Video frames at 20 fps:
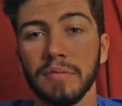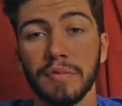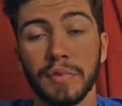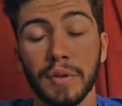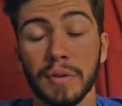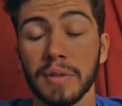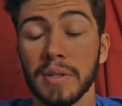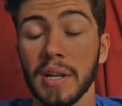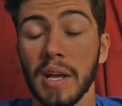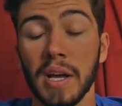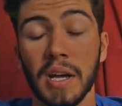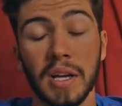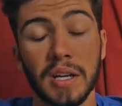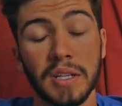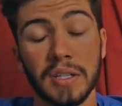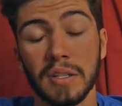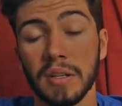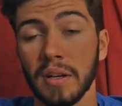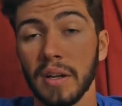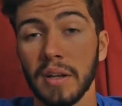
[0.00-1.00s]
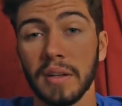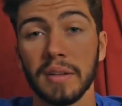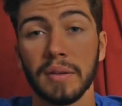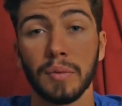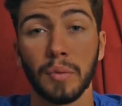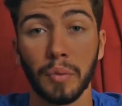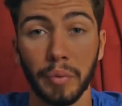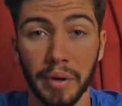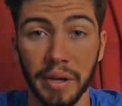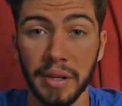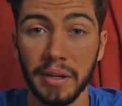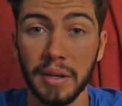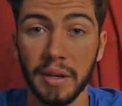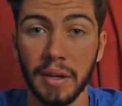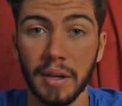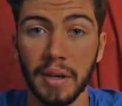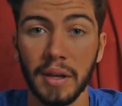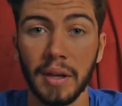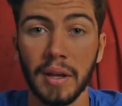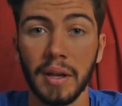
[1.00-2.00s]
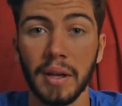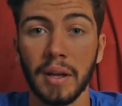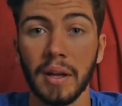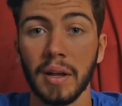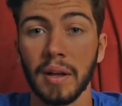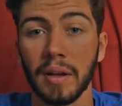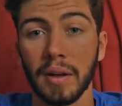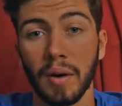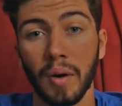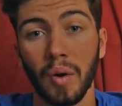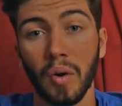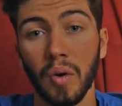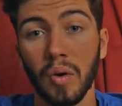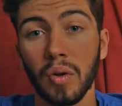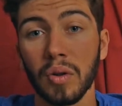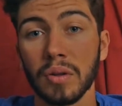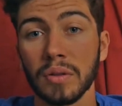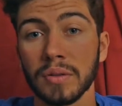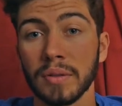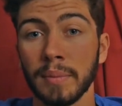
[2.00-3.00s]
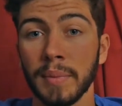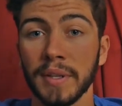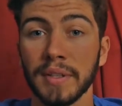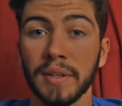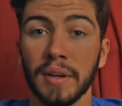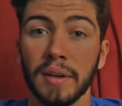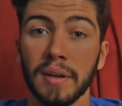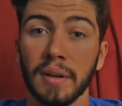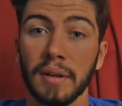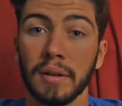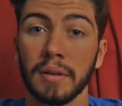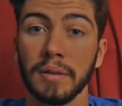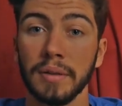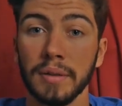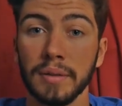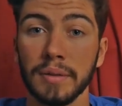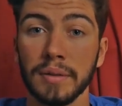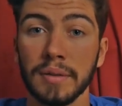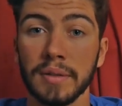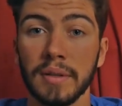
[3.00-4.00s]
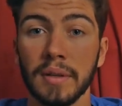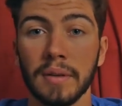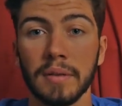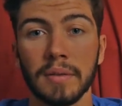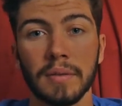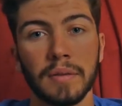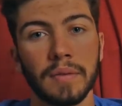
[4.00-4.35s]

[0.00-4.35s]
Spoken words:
fuselage and wing, all the material used,